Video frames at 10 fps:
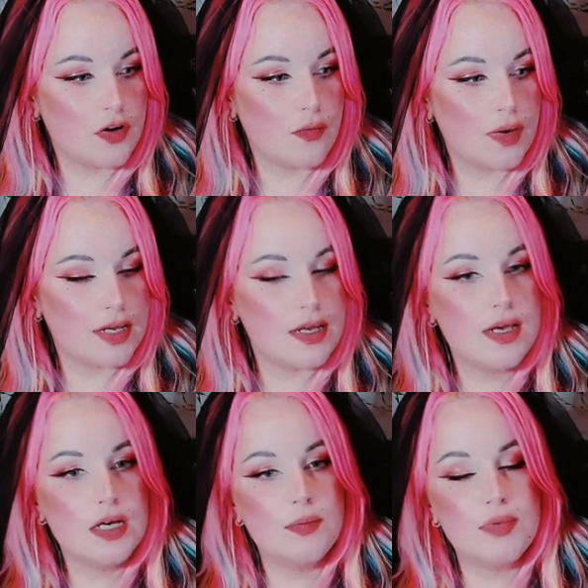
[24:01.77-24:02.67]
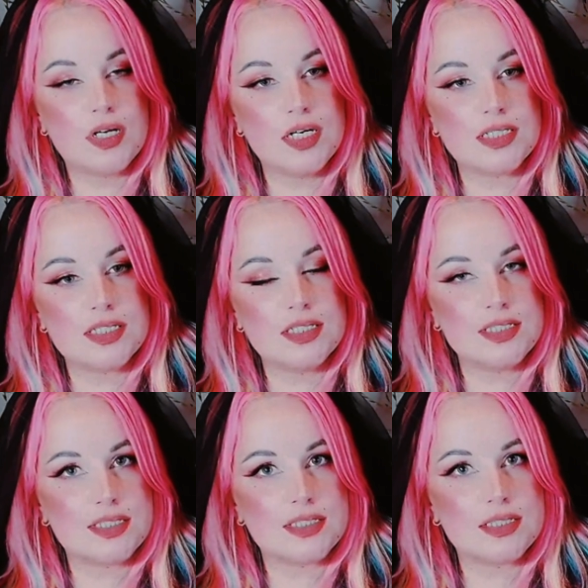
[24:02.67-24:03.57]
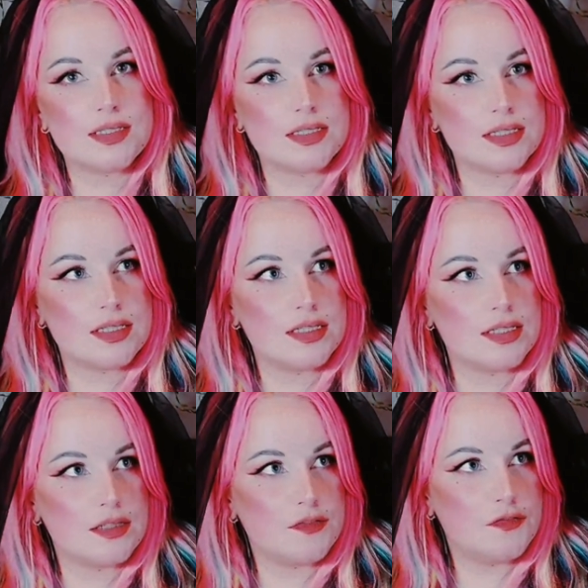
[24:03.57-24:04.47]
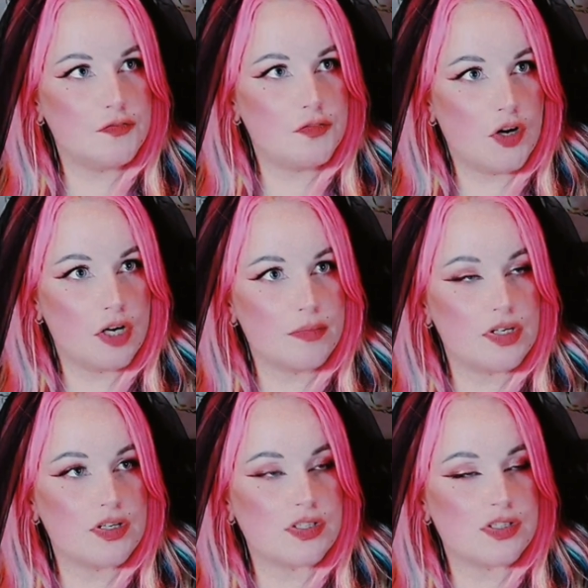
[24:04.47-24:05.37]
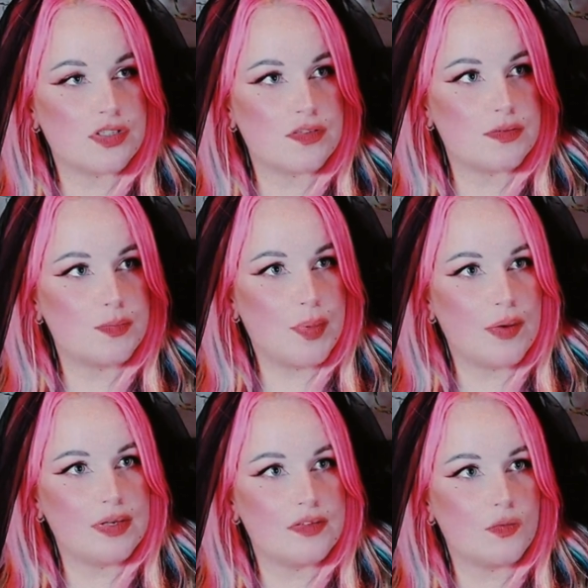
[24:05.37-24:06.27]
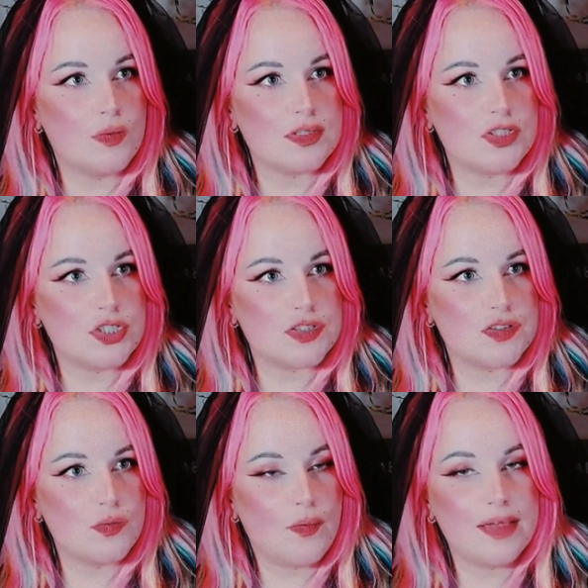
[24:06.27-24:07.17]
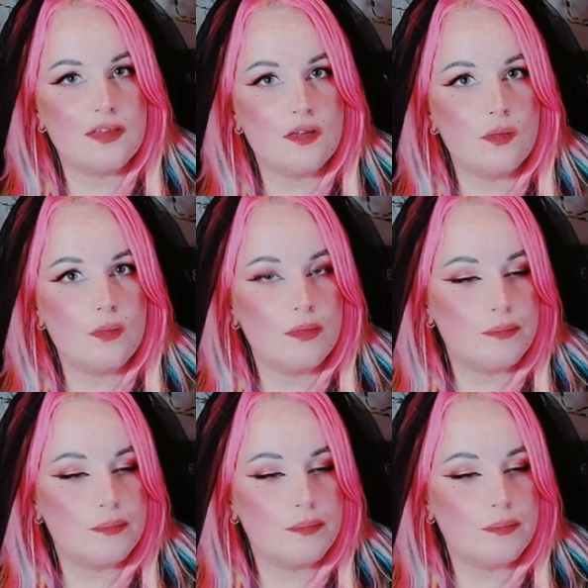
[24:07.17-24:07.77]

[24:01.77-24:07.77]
away, because this farmer's spirit was just way too